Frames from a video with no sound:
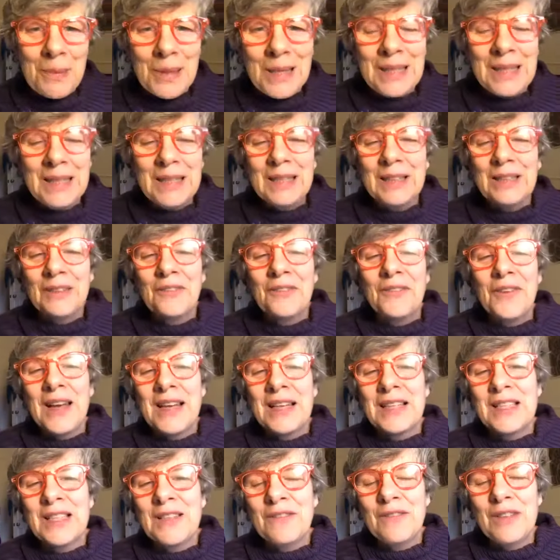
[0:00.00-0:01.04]
but it'll
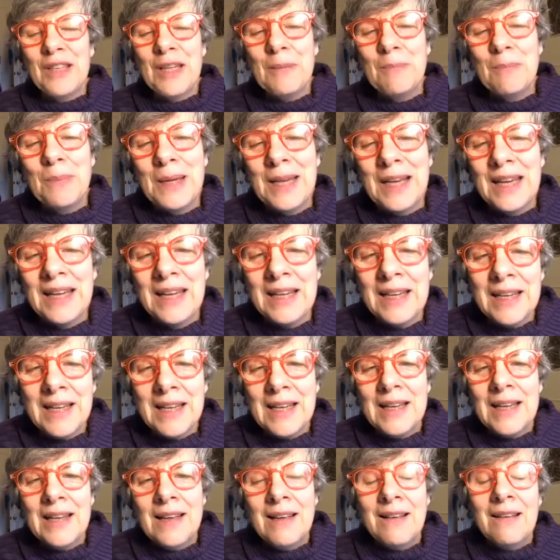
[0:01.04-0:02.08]
effectively be
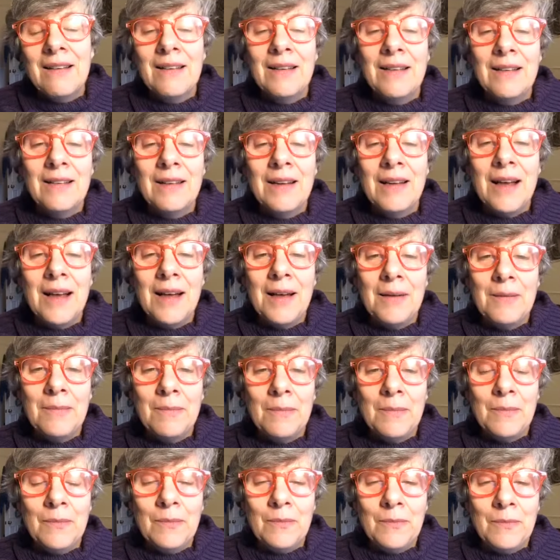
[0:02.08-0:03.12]

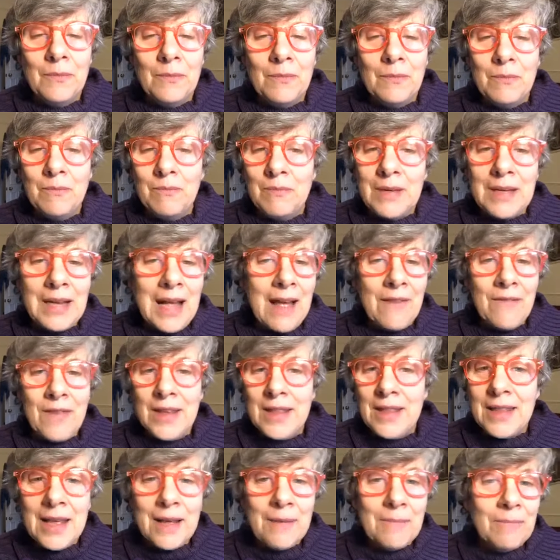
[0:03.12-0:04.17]

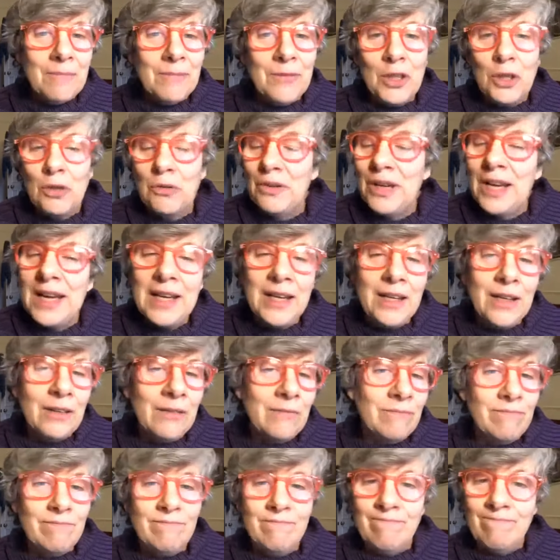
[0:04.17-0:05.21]
having them create
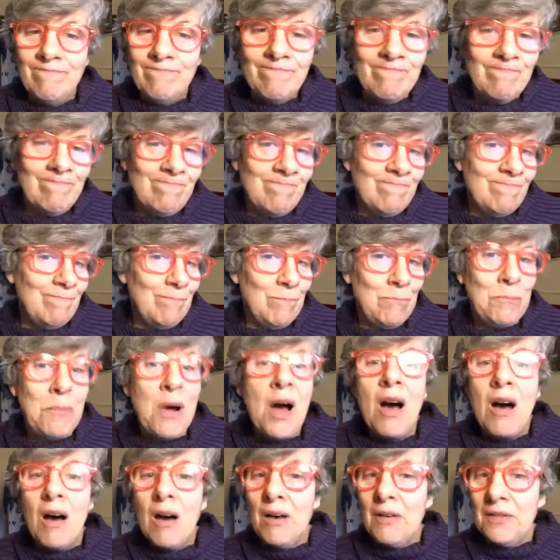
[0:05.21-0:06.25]

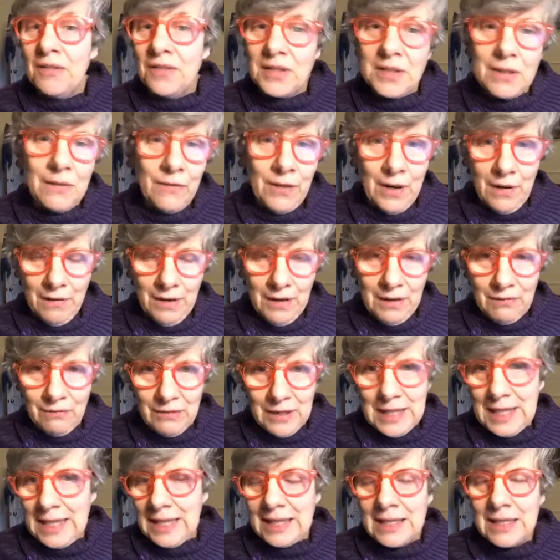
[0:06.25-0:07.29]
paths, at very
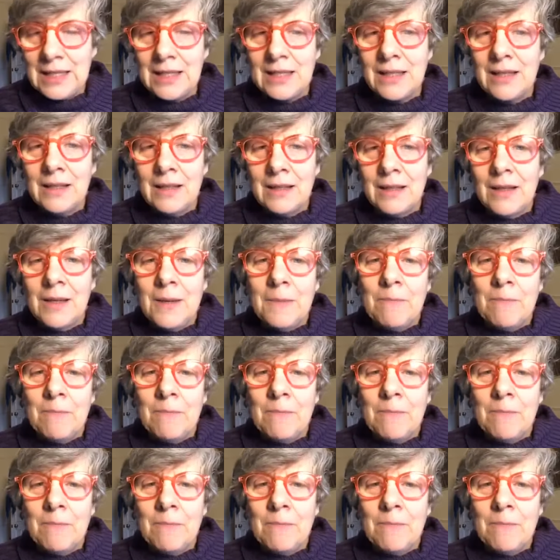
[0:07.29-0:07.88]
least,